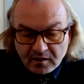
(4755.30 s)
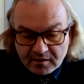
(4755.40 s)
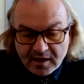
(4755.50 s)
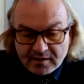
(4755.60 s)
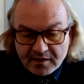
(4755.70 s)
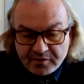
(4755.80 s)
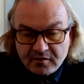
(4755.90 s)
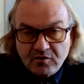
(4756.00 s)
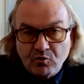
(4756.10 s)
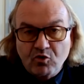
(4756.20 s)
Again, I
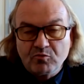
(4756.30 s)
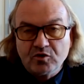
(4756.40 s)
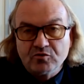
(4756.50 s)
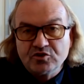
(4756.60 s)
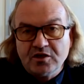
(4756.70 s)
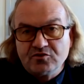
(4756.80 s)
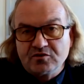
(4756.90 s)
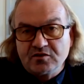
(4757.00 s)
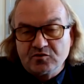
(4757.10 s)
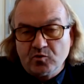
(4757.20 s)
think the hormonal
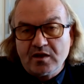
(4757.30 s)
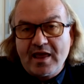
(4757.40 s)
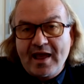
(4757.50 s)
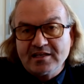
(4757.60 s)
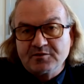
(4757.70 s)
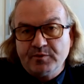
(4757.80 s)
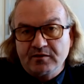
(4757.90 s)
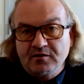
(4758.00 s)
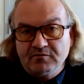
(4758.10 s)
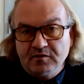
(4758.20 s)
changes is one
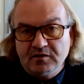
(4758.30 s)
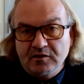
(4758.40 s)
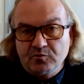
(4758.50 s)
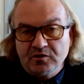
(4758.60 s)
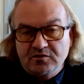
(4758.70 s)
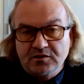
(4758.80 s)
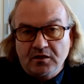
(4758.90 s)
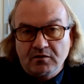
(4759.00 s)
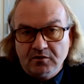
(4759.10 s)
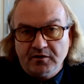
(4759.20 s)
aspect of it that we
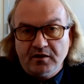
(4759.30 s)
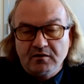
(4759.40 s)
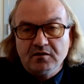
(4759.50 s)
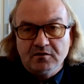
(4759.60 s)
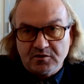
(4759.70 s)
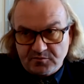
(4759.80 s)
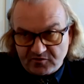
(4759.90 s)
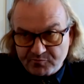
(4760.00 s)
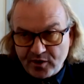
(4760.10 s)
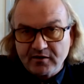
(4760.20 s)
start learning in terms
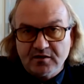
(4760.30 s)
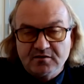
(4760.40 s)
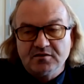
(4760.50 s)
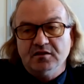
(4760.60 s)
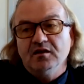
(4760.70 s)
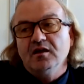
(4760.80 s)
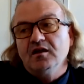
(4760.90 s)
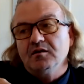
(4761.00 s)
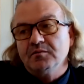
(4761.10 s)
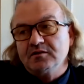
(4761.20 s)
of pregnancy,
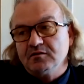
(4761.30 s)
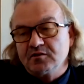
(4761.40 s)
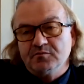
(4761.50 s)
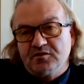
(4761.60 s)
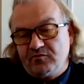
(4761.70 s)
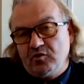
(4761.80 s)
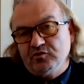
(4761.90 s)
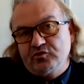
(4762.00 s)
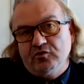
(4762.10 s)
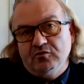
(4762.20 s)
but in terms of
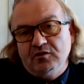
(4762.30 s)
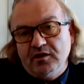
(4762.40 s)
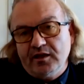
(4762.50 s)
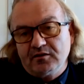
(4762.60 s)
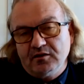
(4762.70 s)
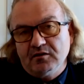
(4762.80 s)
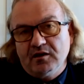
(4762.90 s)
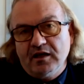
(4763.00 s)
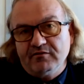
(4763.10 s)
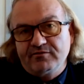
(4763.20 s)
also late in
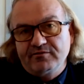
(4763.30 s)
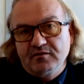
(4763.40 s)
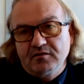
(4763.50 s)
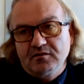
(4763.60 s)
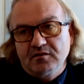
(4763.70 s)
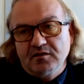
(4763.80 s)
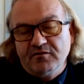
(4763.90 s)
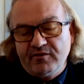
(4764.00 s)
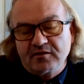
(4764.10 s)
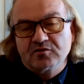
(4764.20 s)
life
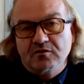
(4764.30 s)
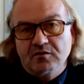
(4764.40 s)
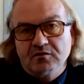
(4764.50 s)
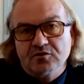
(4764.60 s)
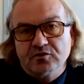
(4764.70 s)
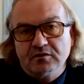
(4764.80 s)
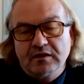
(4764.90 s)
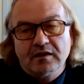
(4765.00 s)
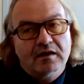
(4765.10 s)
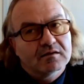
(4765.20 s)
effects on cognition.
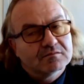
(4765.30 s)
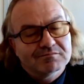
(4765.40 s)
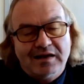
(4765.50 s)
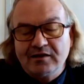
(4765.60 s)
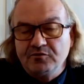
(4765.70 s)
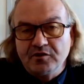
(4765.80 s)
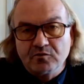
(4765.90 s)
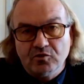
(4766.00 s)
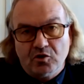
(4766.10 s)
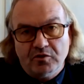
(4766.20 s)
I don't
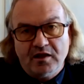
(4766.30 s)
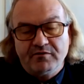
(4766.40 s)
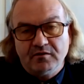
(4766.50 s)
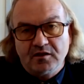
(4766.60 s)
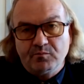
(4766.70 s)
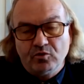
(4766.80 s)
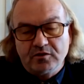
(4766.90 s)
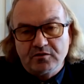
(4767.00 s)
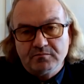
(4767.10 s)
think we know enough at that point.